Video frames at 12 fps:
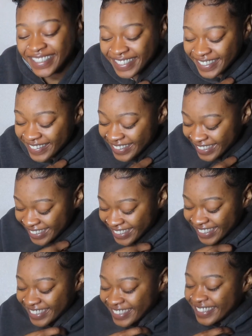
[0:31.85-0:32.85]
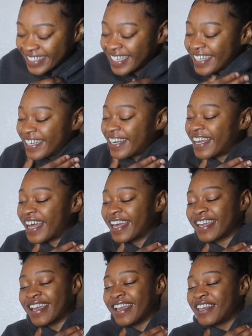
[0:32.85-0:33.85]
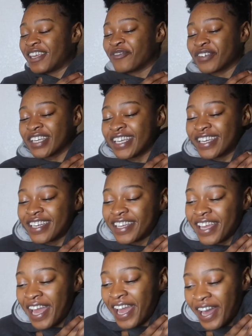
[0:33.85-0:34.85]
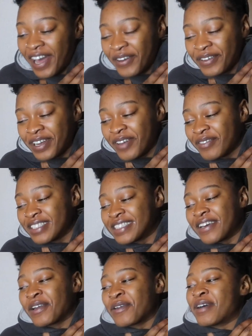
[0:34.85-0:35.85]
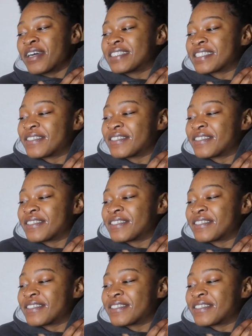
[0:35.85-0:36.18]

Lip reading: Oh my goodness! Like I can't even get it out when I be talking about it.